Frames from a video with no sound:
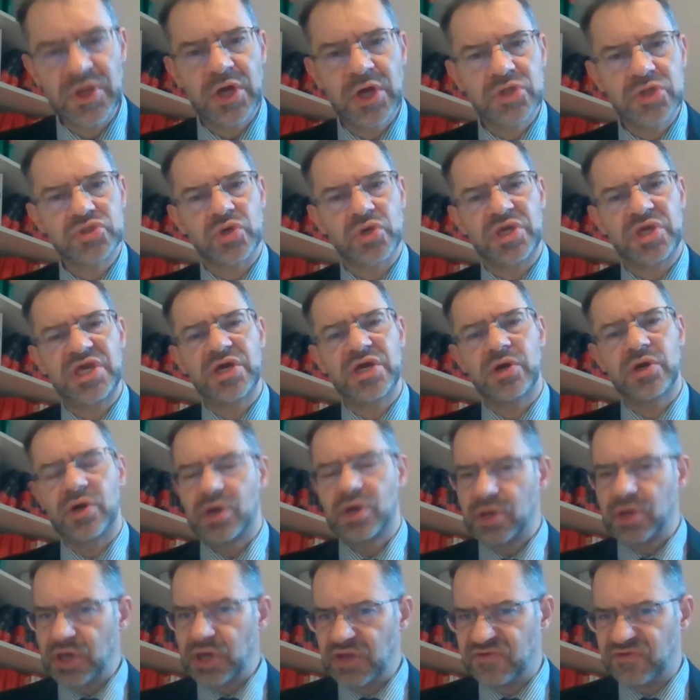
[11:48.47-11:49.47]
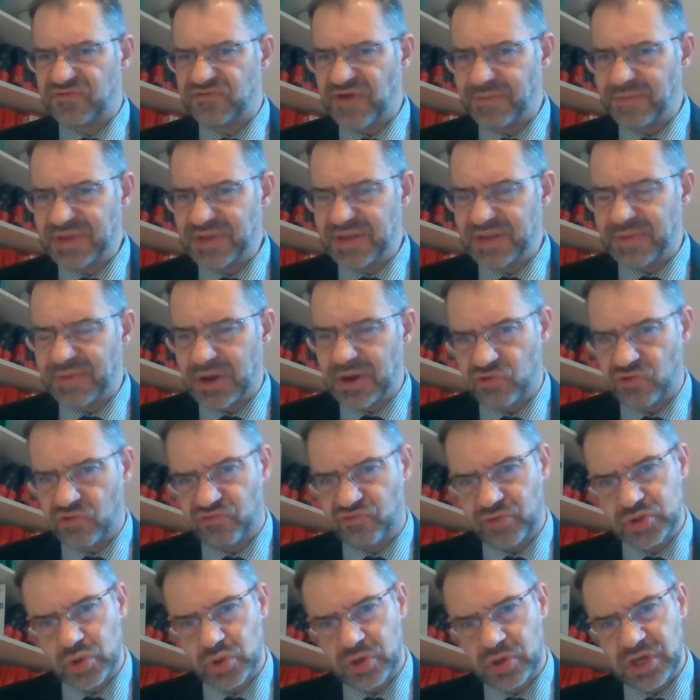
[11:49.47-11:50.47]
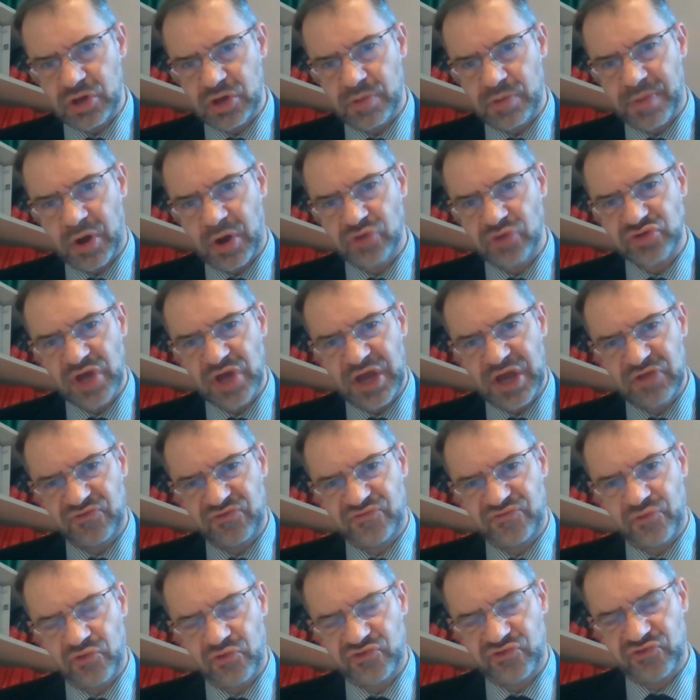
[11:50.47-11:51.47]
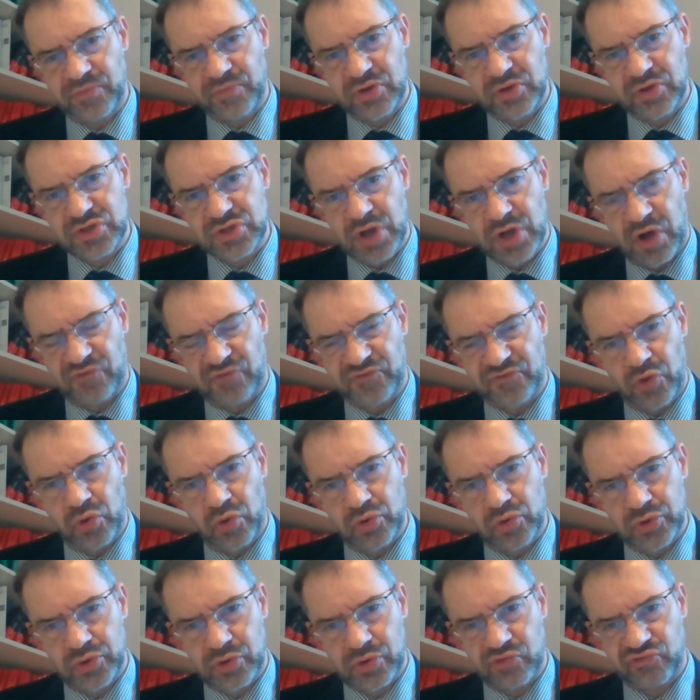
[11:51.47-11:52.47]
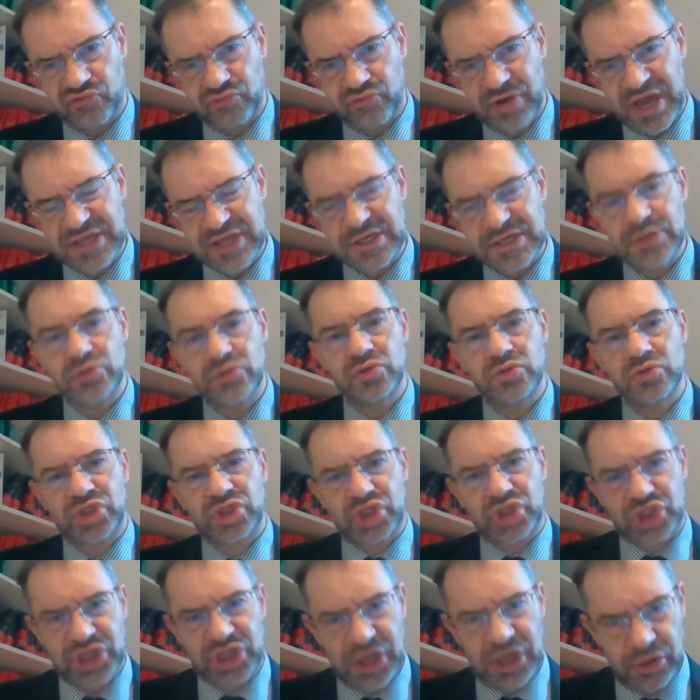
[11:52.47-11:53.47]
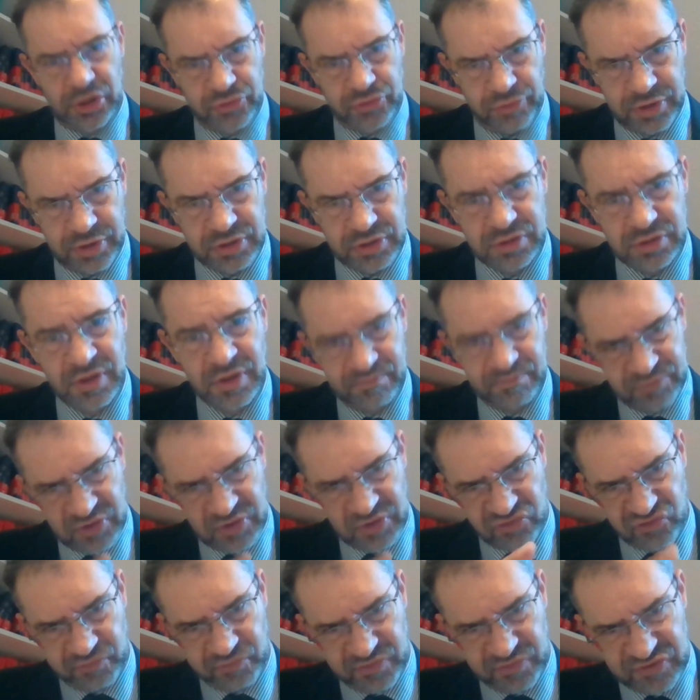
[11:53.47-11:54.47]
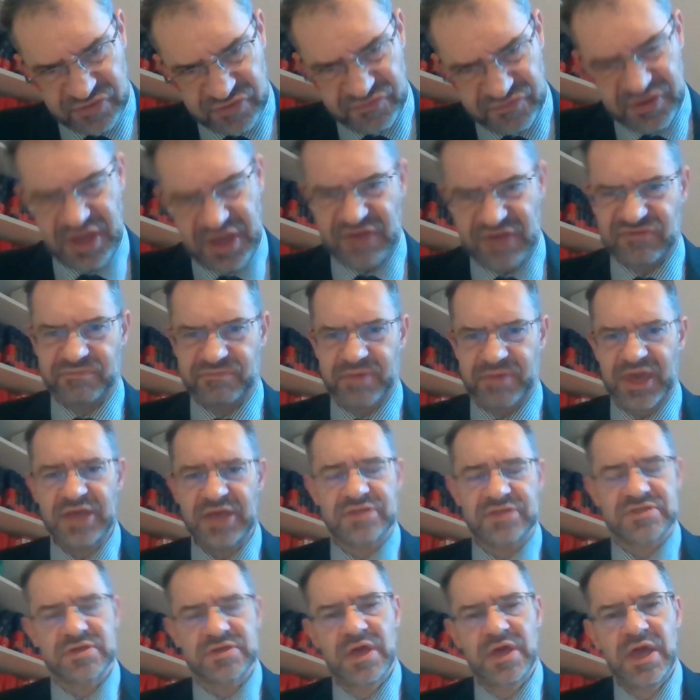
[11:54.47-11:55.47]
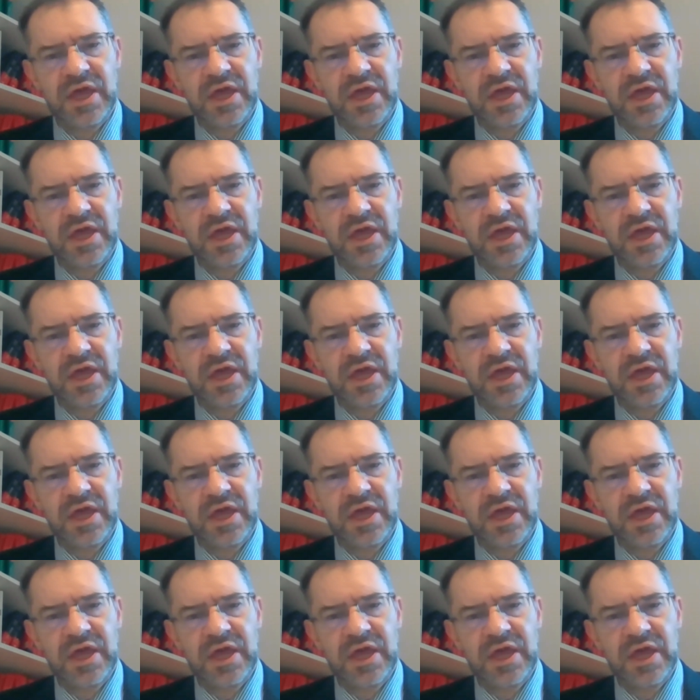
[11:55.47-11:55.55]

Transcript: So here, in family matters, we're talking about enforcement of orders relating to children. That's a specific aspect.